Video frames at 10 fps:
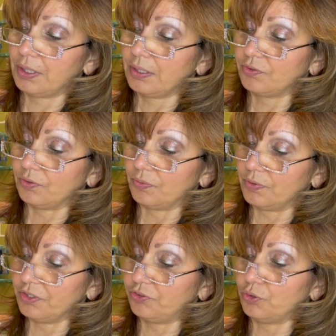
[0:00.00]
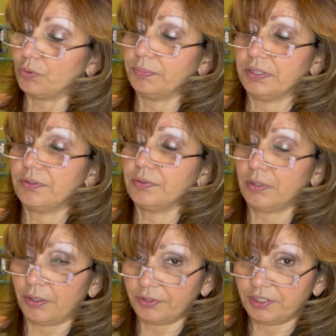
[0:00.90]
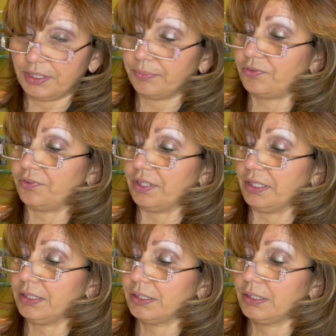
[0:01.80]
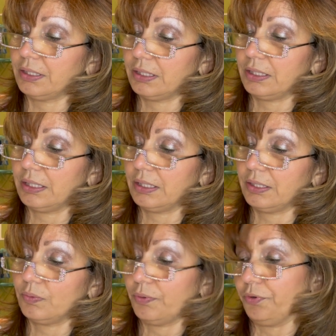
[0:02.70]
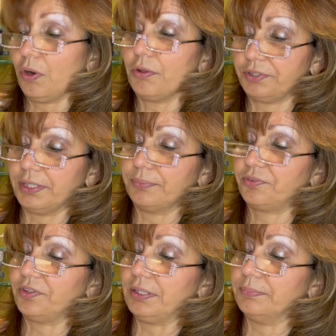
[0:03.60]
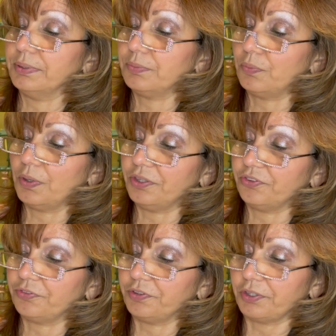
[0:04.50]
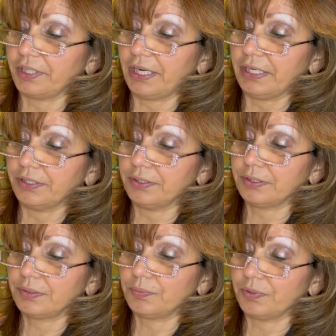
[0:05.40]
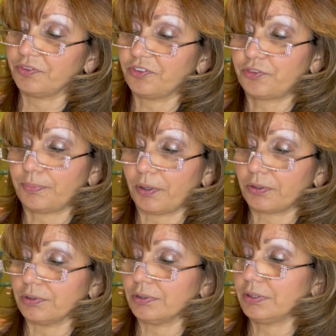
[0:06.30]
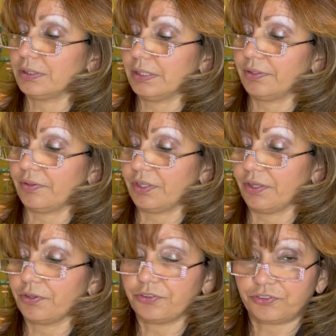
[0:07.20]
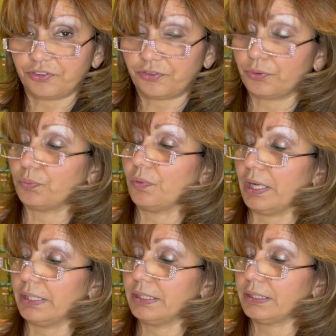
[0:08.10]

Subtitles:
So these two are the DMC. Well, they're all DMC, but one is a variegated, one's a sparkle, and then the other's just the red.